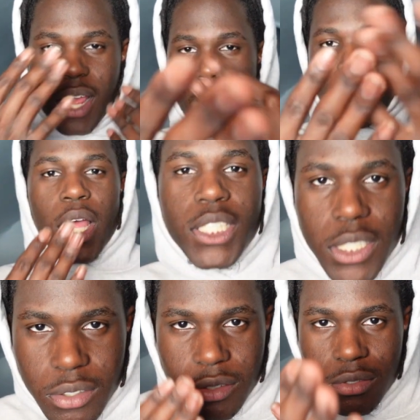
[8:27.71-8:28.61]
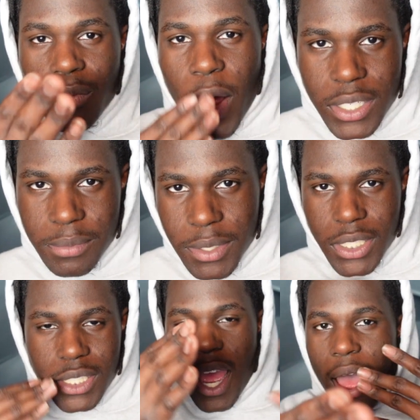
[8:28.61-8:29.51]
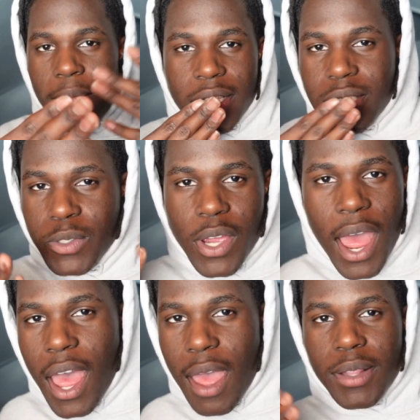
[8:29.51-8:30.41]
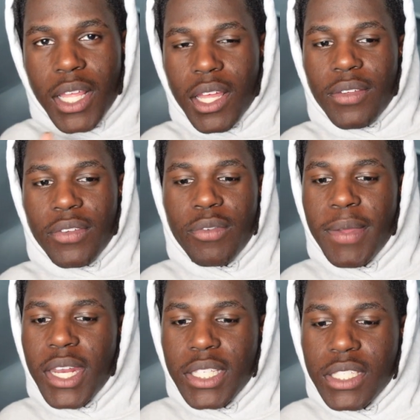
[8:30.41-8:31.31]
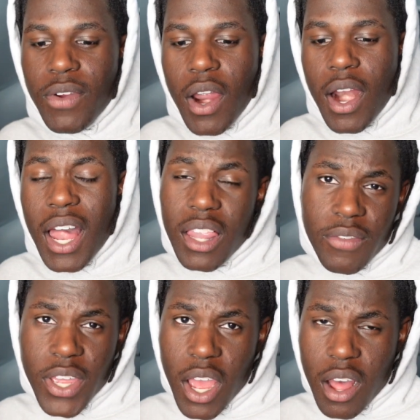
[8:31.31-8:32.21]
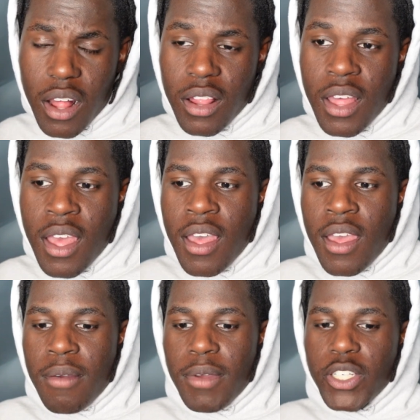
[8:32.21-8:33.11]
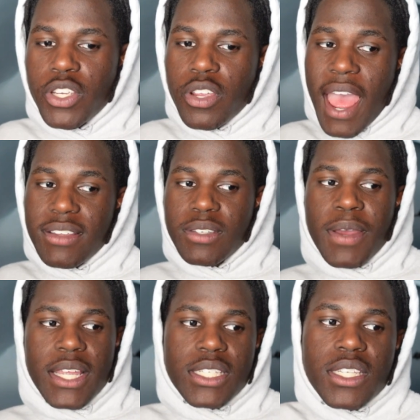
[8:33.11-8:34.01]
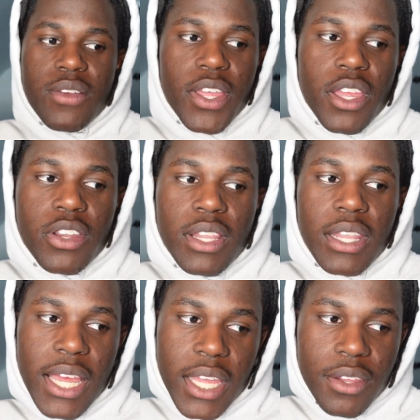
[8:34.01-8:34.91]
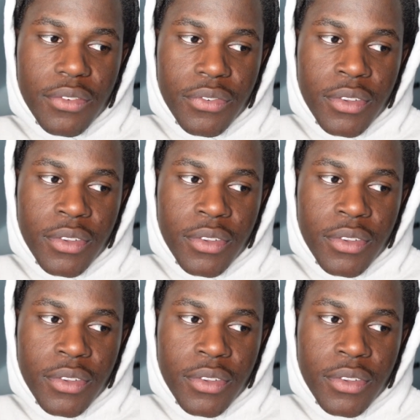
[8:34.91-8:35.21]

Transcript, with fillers: I'm watching you. You watch me. Comment, subscribe, love. If you made it this far, I love y'all. Make sure you have some positivity in your life.